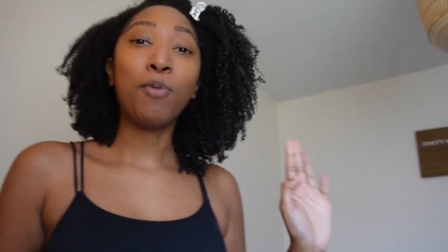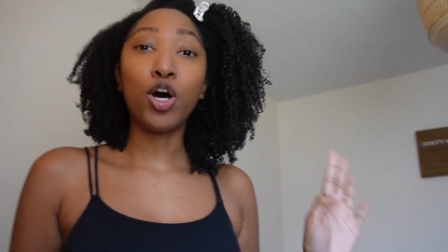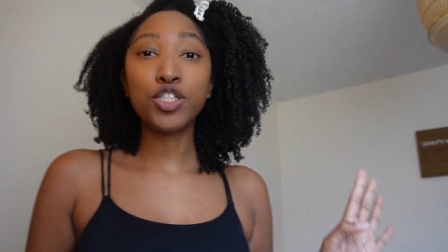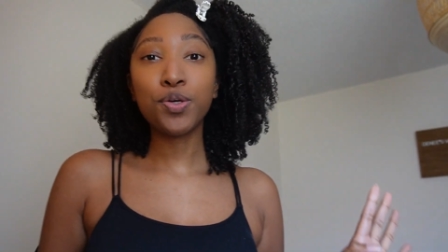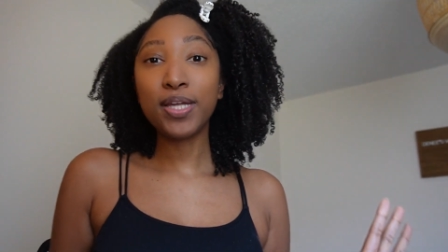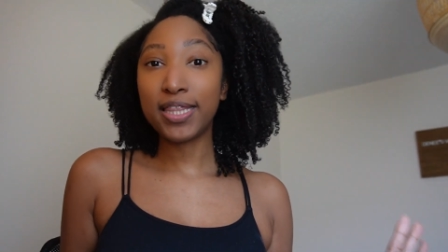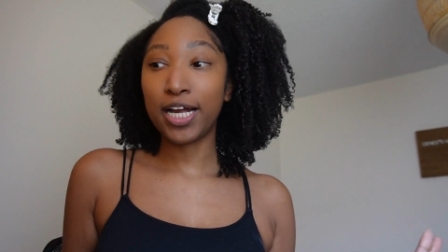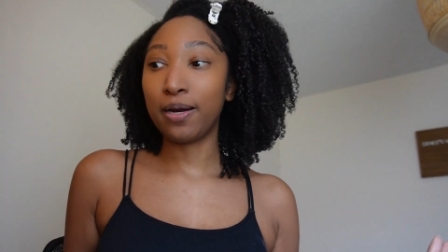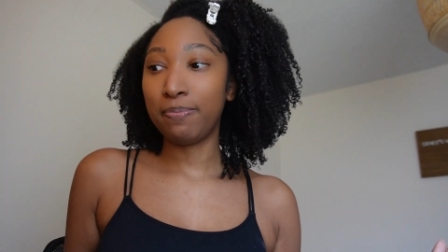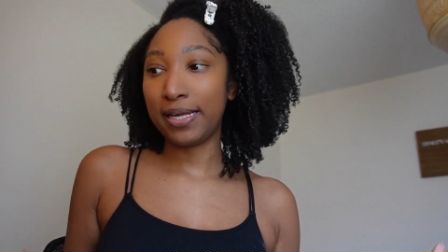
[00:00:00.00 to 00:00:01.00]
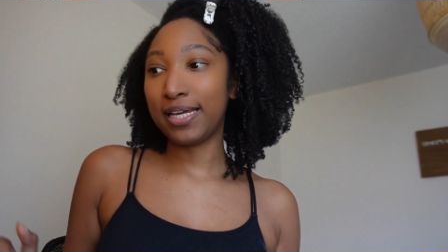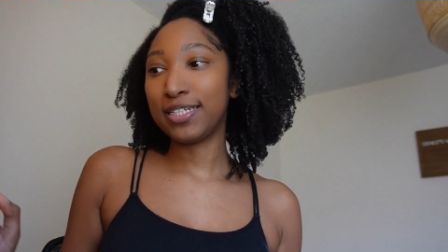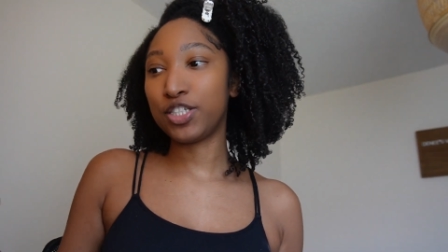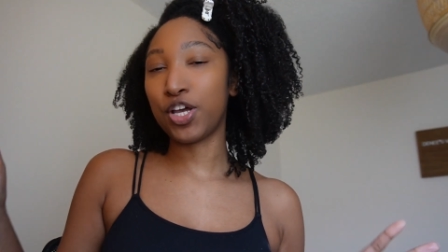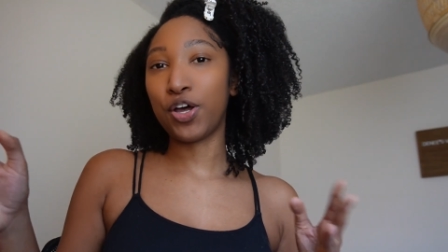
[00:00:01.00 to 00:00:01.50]
I'm also in therapy,
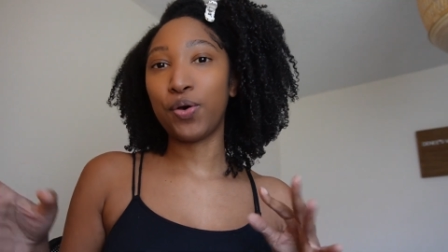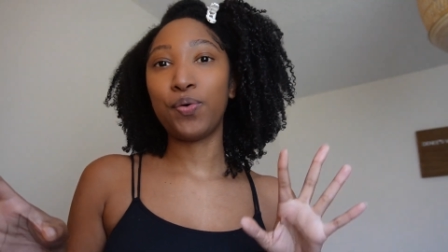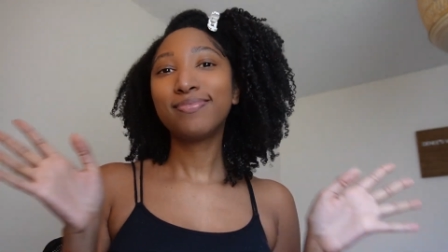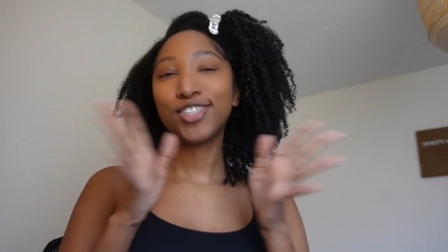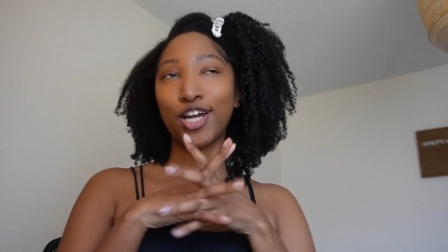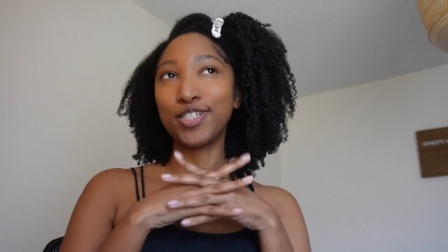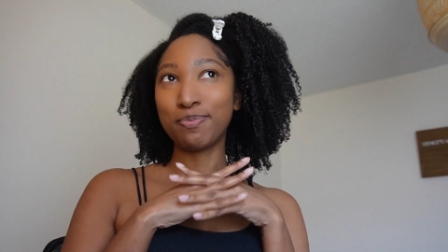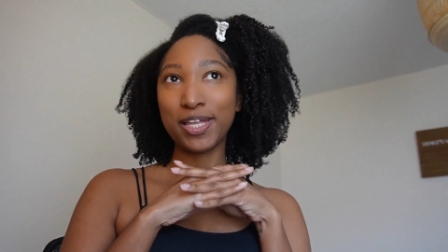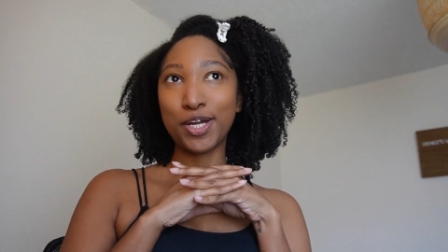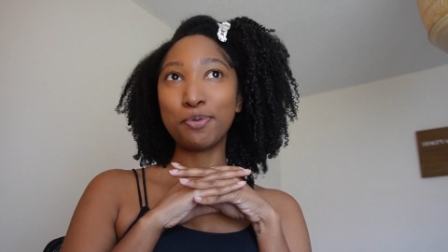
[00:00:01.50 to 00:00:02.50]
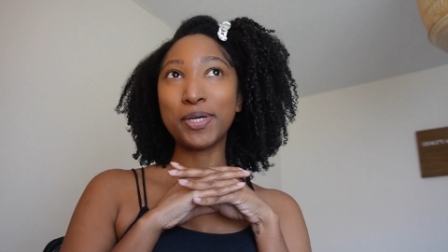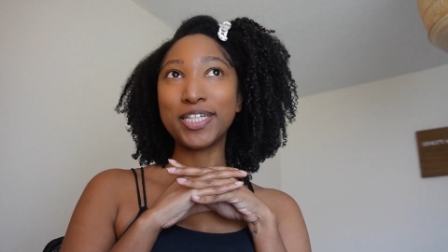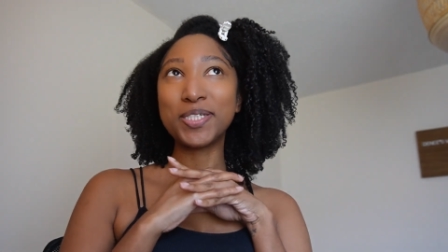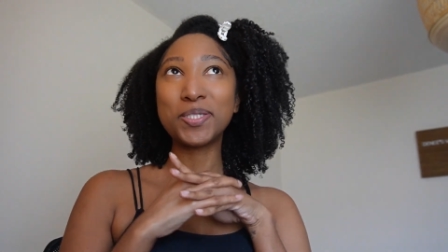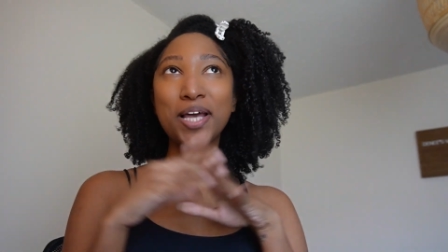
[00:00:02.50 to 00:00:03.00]
so shout out to my
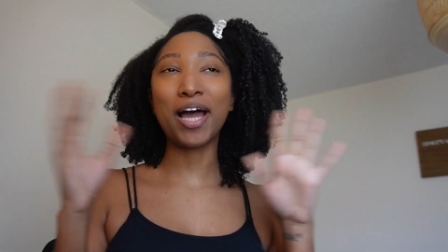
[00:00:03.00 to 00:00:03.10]
therapist.